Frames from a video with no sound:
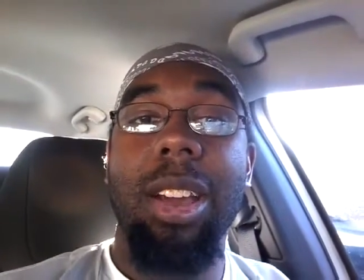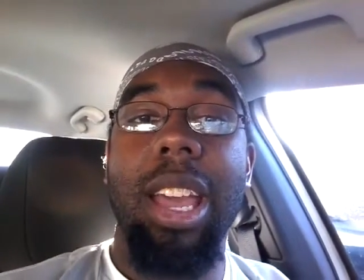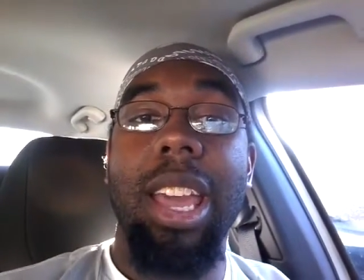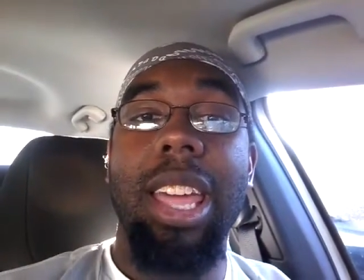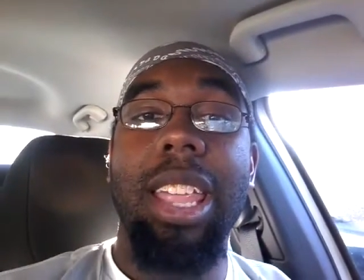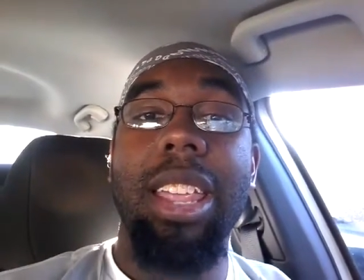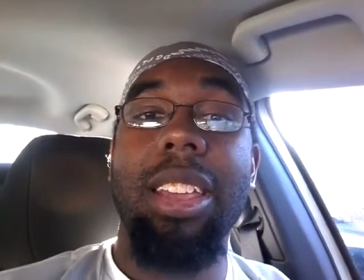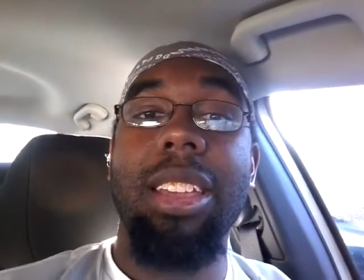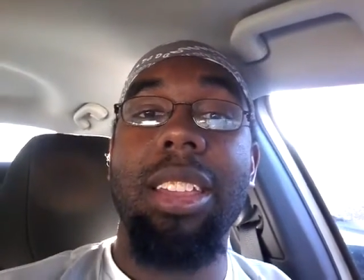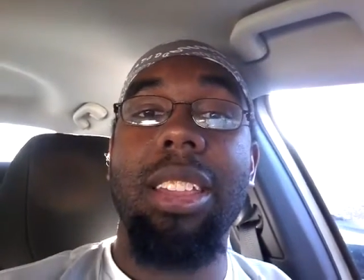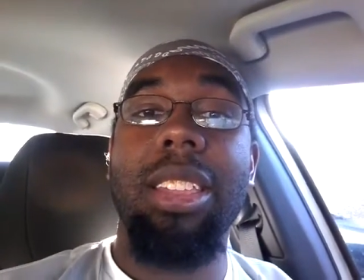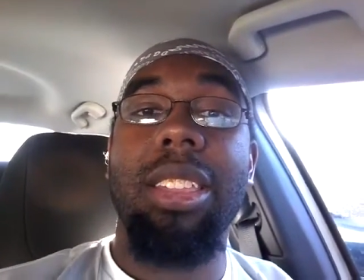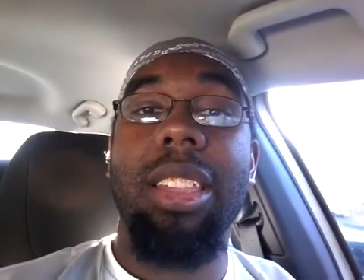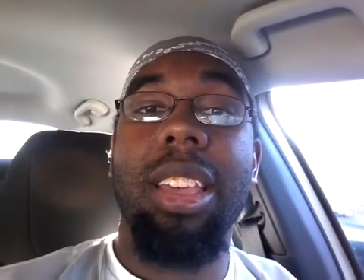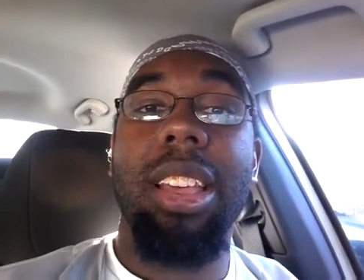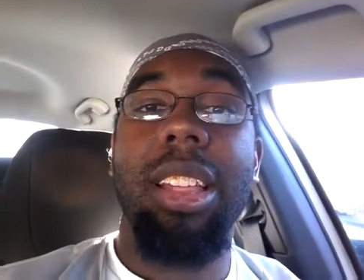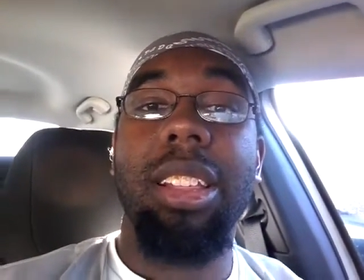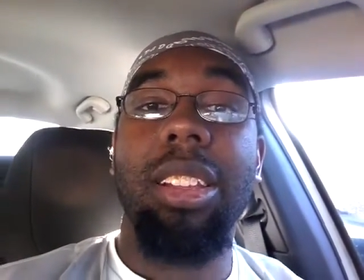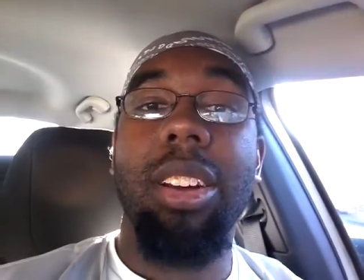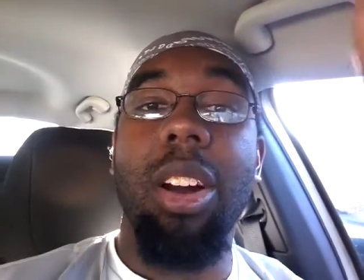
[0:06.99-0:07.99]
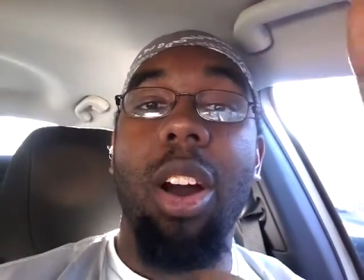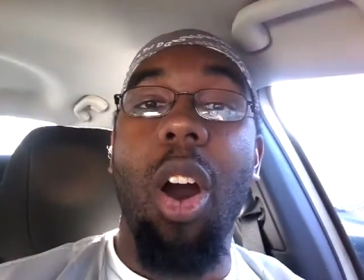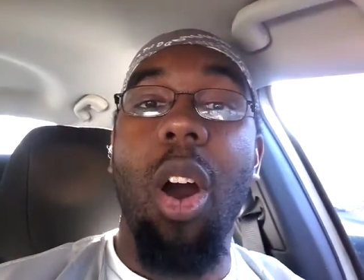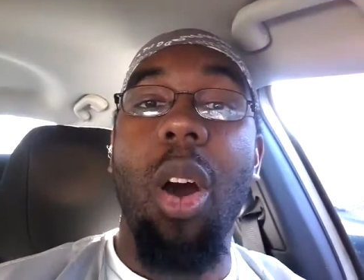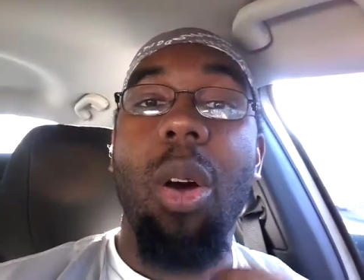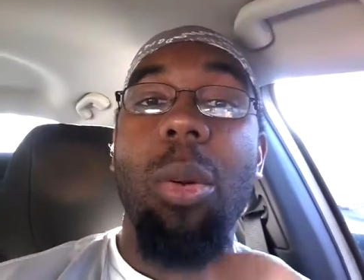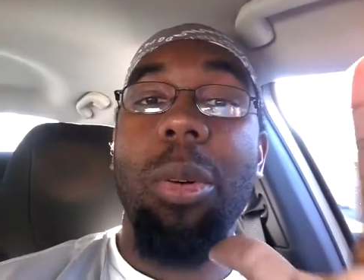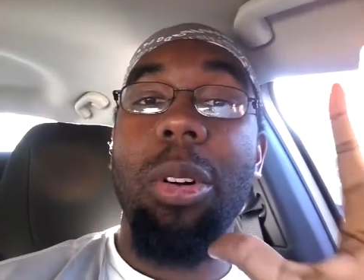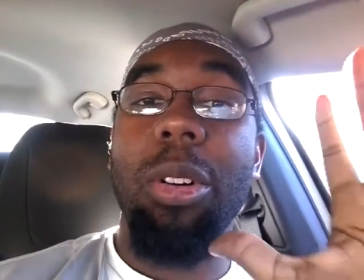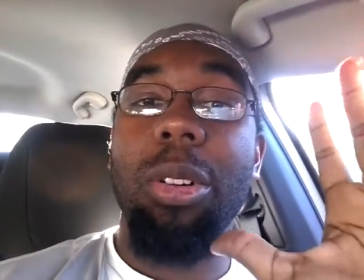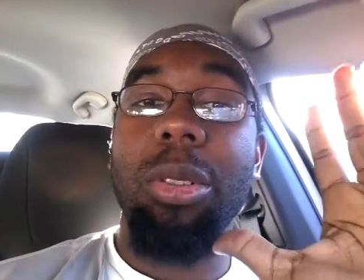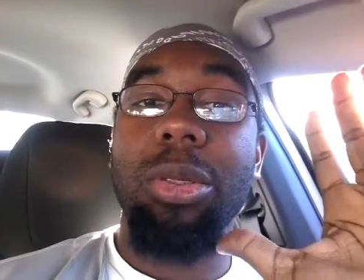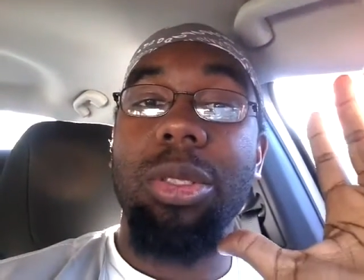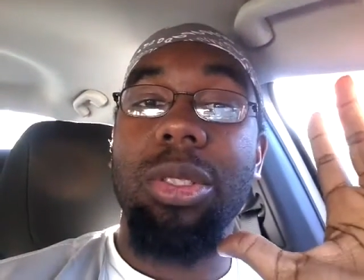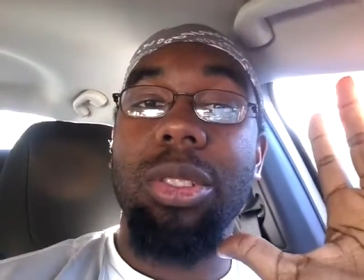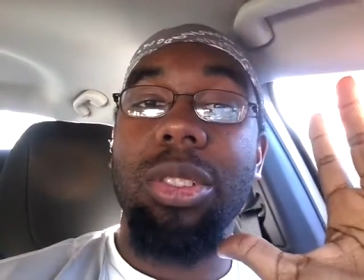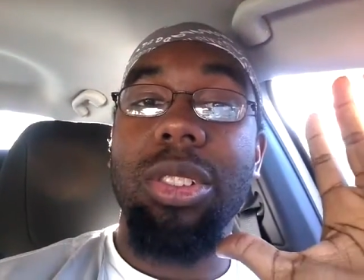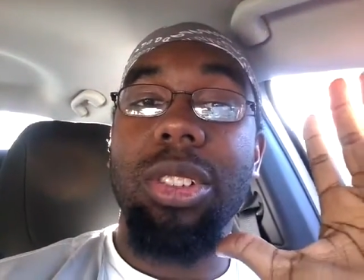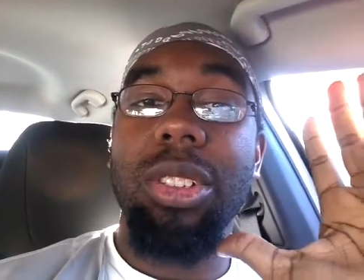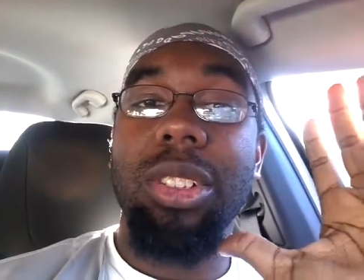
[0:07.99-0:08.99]
It is
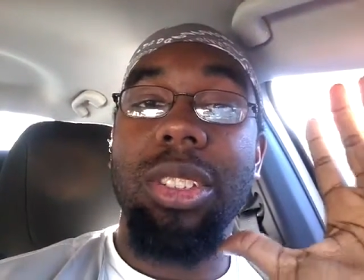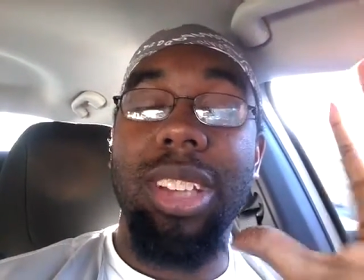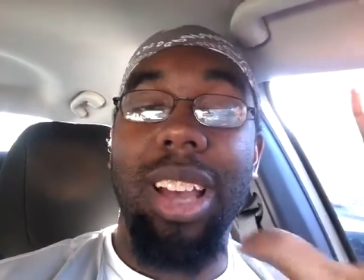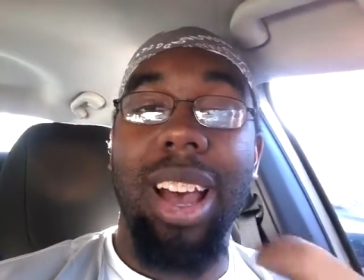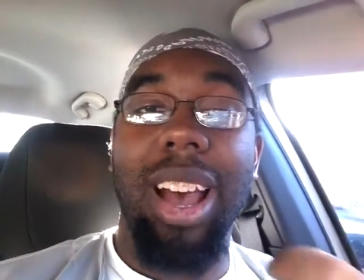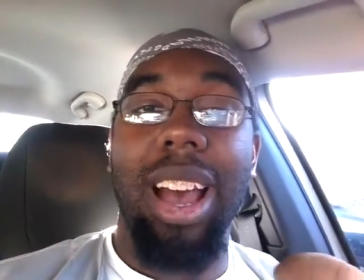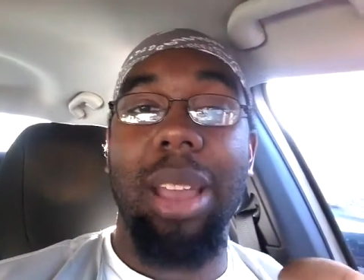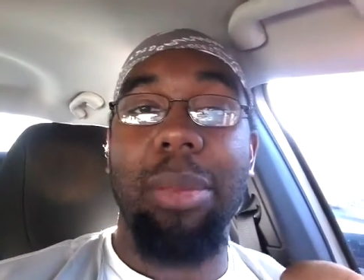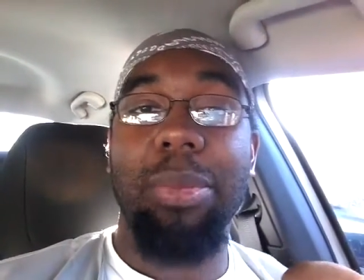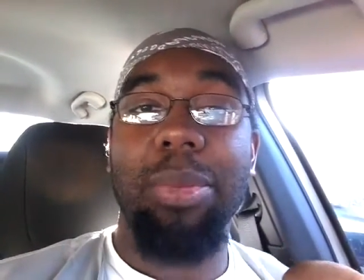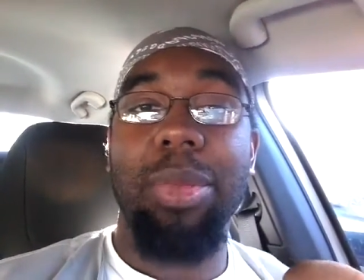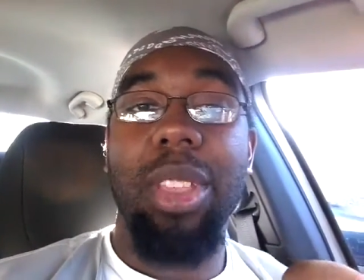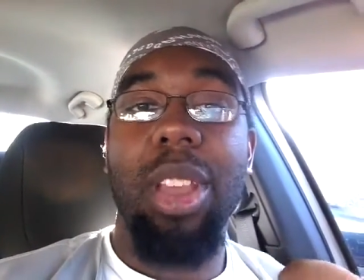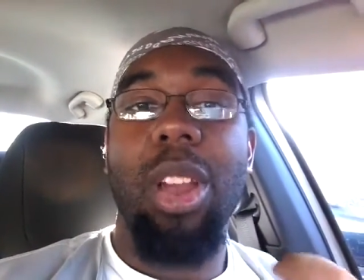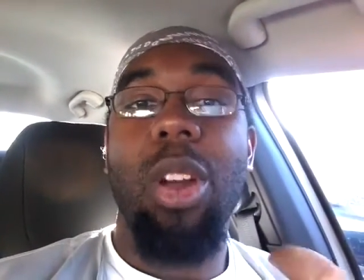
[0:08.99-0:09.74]
almost time.